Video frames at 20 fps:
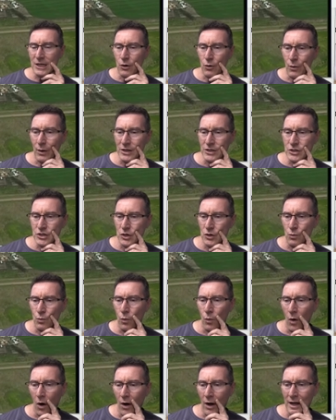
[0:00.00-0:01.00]
question
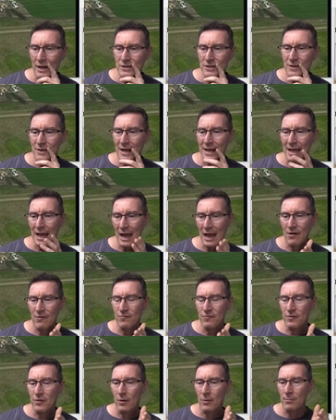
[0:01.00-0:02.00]
why do they
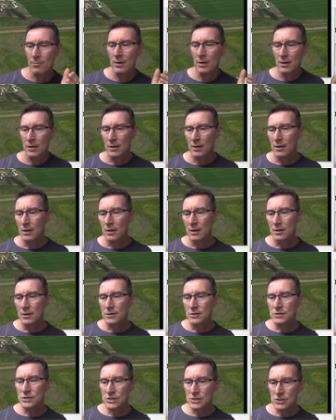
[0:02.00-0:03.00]
have them?
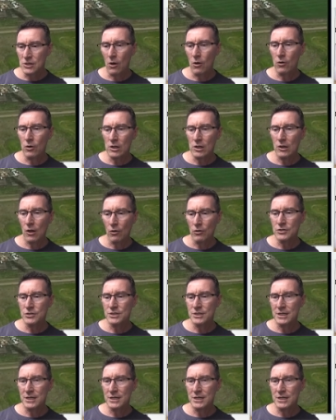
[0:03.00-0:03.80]
so close